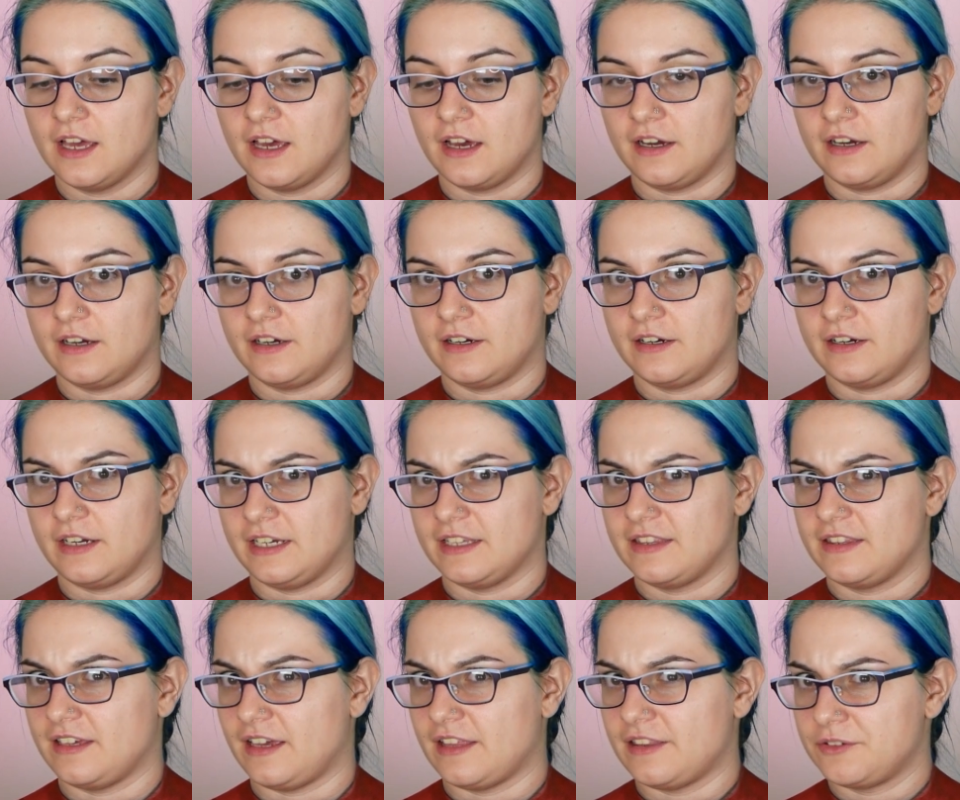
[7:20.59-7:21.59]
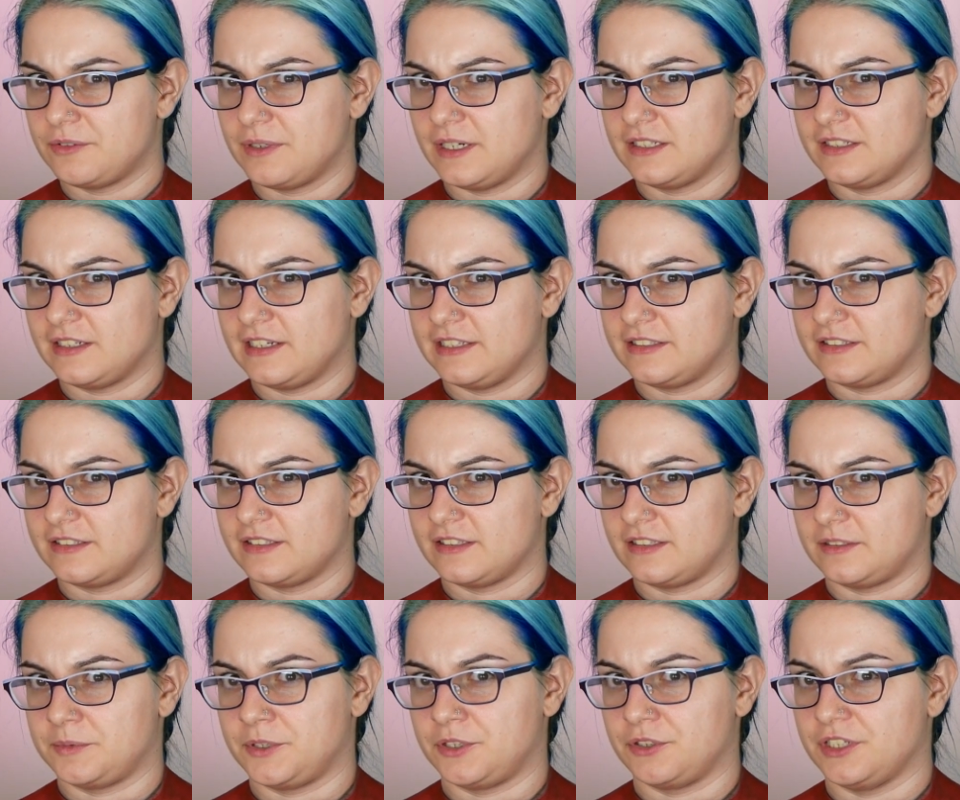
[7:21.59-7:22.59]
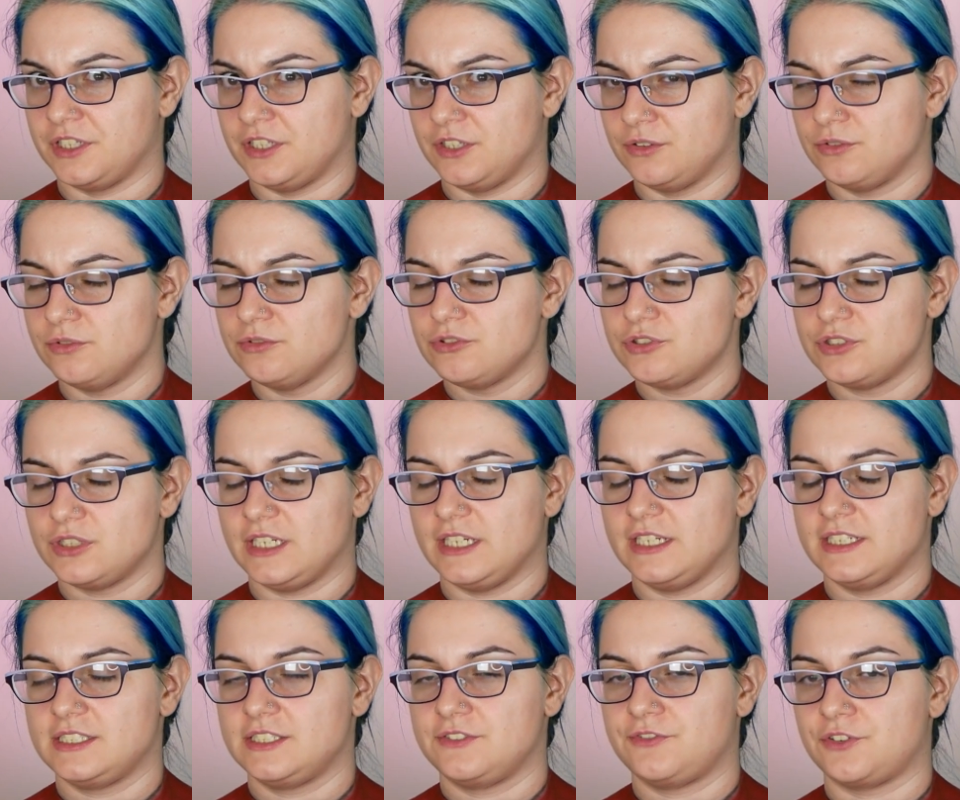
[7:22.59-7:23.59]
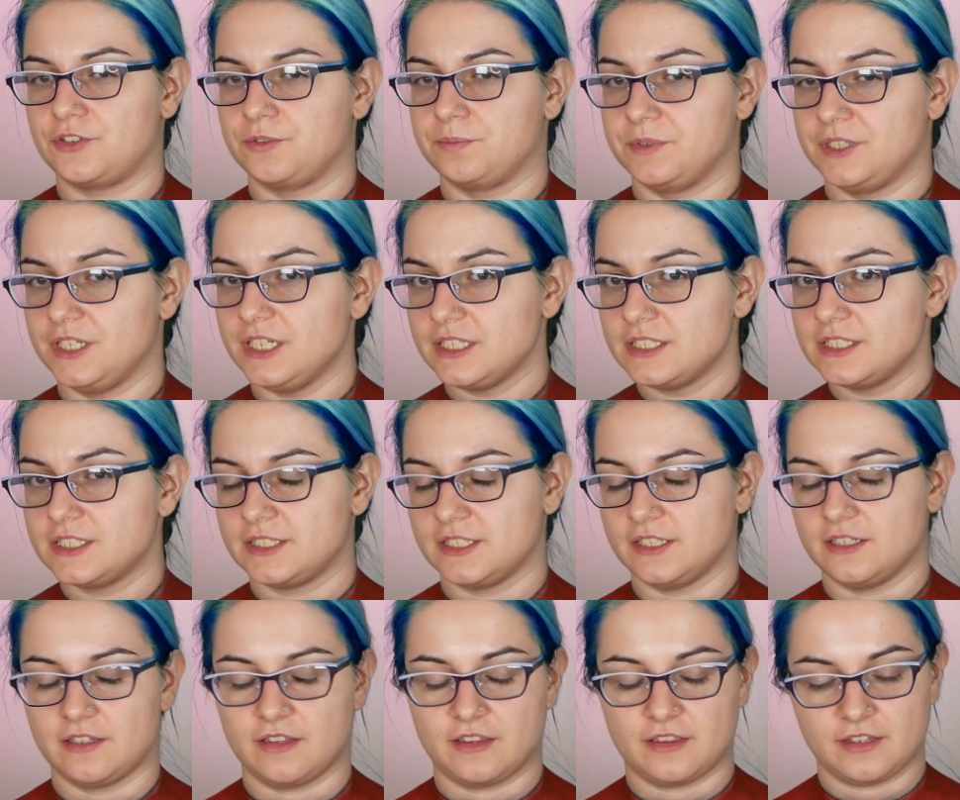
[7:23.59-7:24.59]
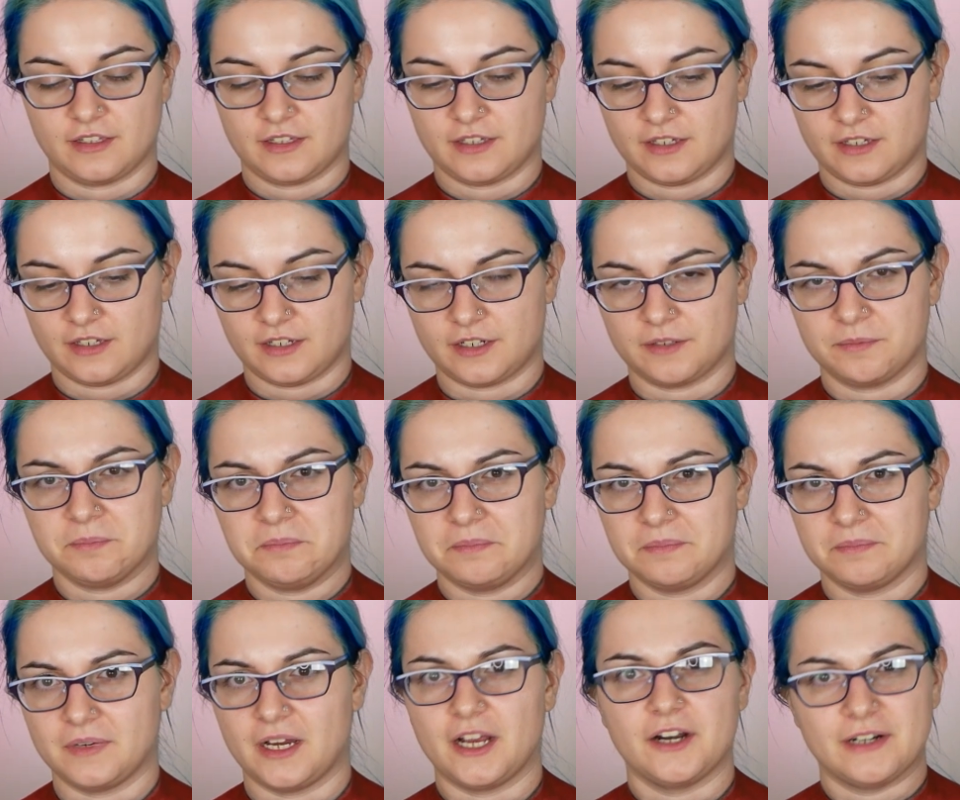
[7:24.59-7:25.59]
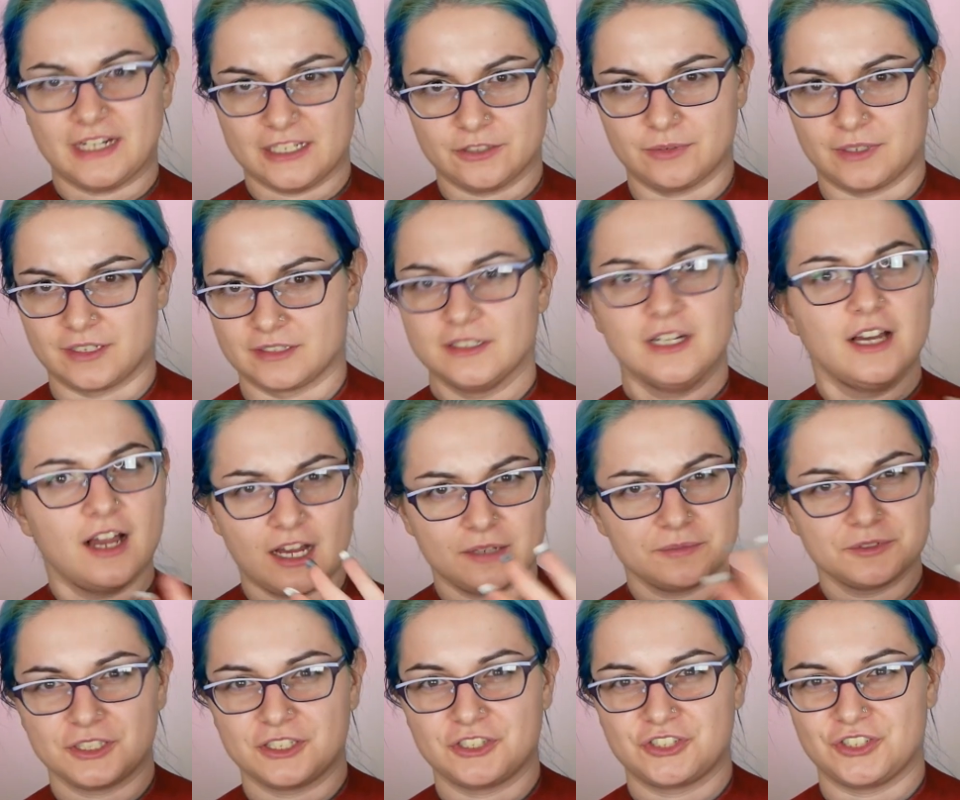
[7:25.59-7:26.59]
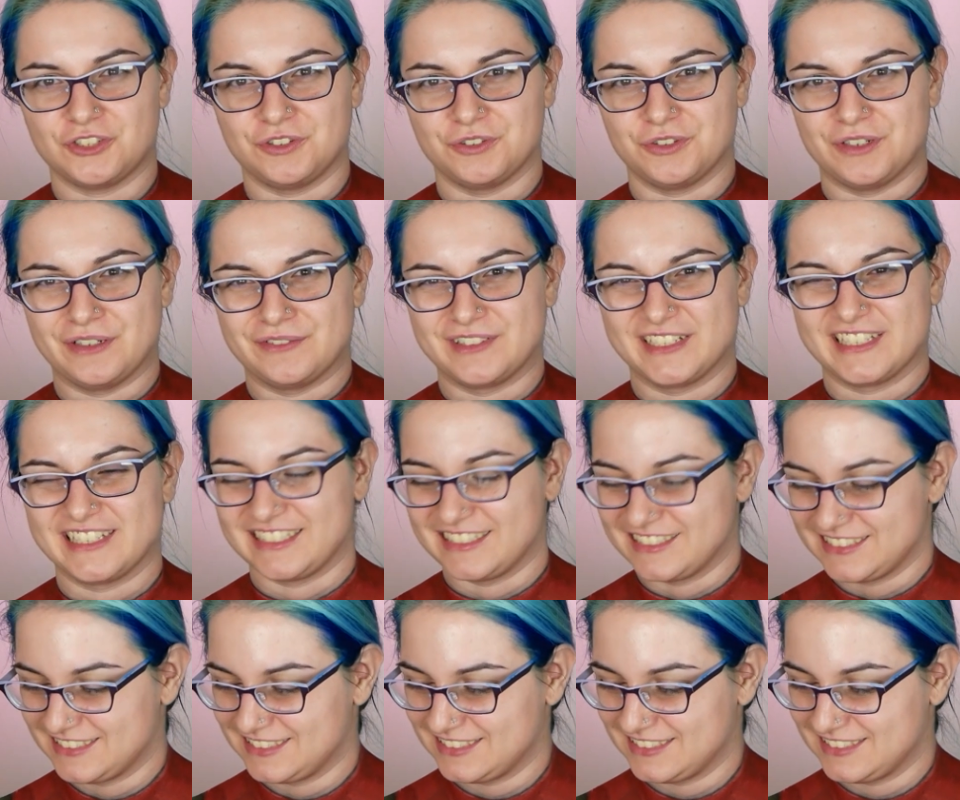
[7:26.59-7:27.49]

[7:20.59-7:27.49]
And the other one glitter that I'm gonna use is from NYX, a red one. I'm gonna show you everything.